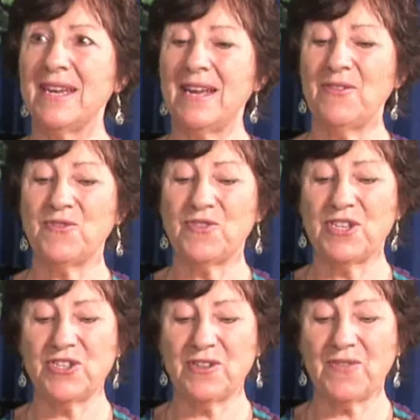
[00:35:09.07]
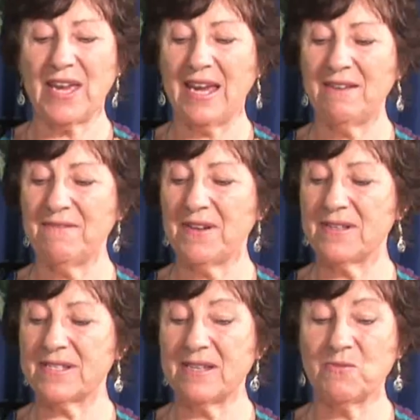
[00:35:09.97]
and the tradition of the hand
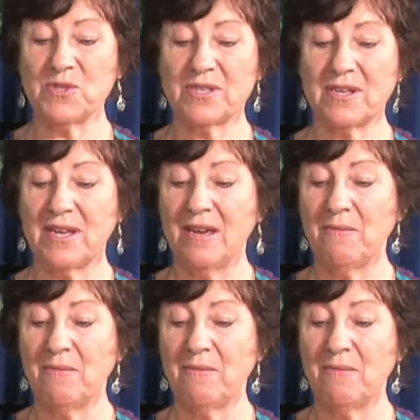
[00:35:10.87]
fasting was that